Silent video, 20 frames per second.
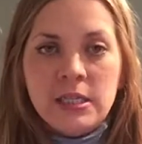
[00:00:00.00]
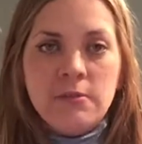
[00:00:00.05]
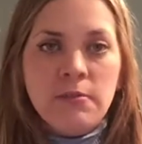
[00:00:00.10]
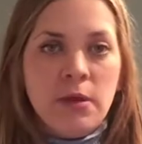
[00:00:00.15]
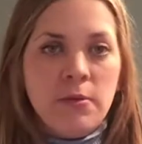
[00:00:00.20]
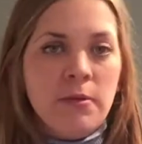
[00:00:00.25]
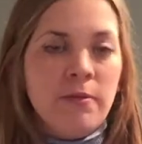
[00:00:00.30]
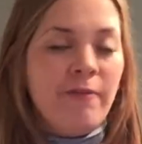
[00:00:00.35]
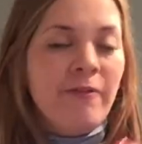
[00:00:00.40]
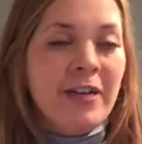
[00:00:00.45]
at the
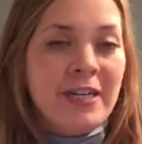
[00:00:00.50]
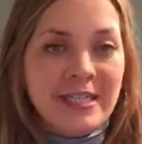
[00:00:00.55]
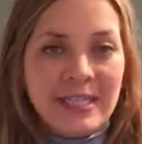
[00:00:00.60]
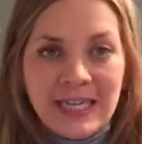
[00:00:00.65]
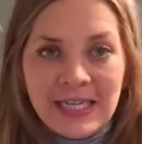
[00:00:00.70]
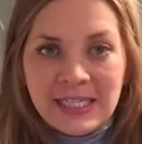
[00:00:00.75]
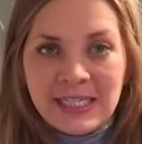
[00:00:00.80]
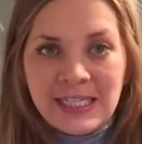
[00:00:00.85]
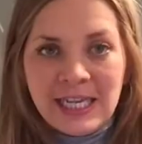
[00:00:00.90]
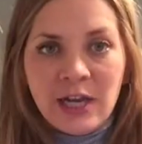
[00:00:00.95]
moment,
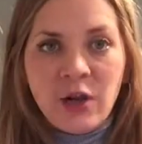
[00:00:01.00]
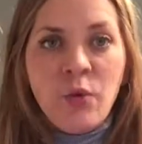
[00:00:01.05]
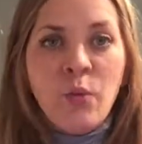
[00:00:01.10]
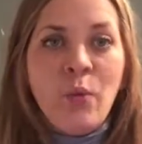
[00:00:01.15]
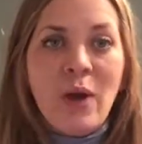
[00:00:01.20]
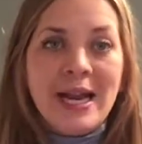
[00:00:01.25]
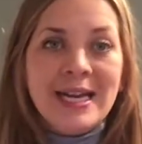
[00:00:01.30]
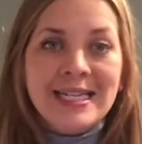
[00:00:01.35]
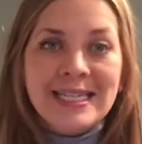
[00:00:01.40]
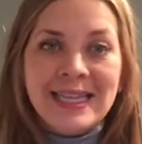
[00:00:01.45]
fantastic.
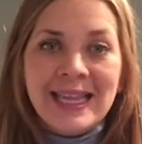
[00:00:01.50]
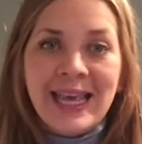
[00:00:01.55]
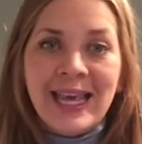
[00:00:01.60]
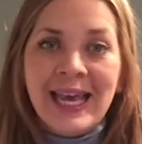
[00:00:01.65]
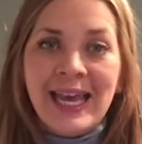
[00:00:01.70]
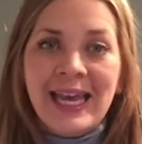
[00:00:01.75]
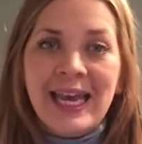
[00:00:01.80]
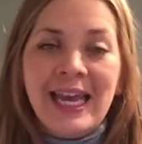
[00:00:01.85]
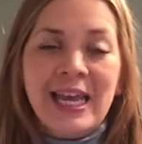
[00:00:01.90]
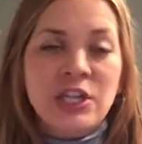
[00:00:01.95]
When do they
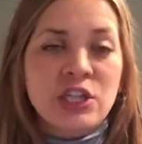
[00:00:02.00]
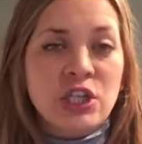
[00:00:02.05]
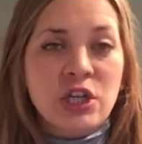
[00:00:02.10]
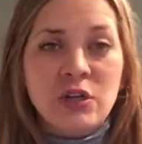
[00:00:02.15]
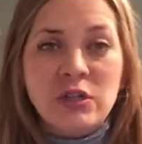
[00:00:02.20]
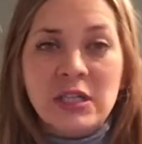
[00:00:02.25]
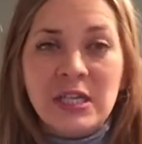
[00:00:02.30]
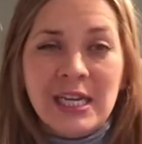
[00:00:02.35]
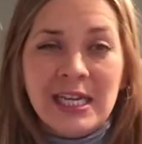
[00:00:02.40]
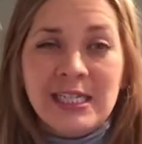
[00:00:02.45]
get it
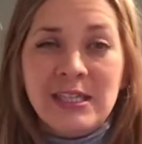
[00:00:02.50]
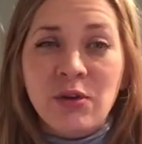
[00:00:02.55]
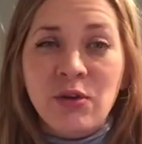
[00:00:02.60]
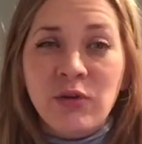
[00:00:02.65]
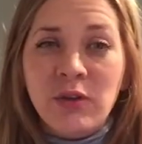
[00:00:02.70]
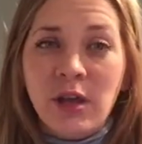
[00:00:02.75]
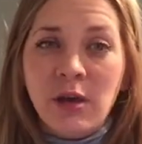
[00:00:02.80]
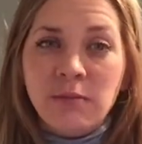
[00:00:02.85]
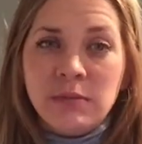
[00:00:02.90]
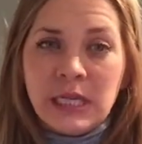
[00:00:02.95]
issued, and is it
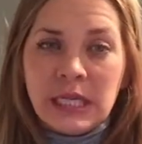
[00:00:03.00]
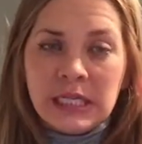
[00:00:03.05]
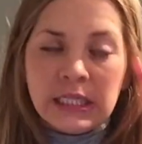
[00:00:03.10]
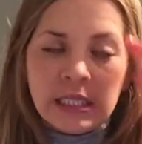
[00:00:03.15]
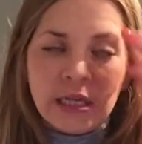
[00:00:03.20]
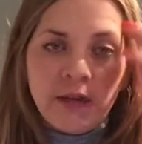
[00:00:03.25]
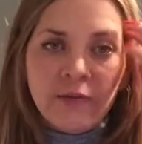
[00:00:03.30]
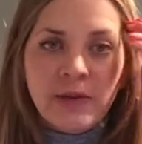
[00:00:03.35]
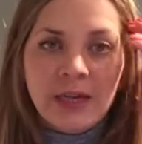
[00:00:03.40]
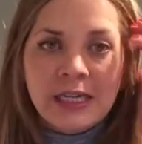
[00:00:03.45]
on the update
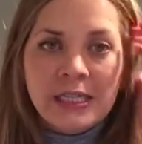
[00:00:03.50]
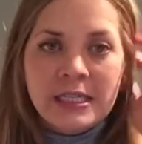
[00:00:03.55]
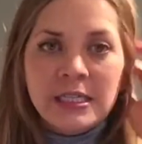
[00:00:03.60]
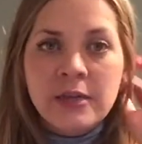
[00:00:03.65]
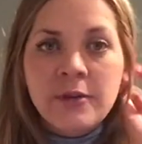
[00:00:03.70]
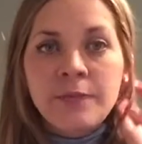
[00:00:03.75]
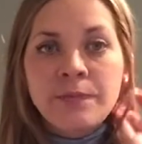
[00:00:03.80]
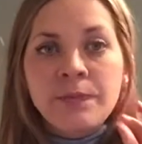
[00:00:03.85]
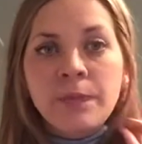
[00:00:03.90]
service?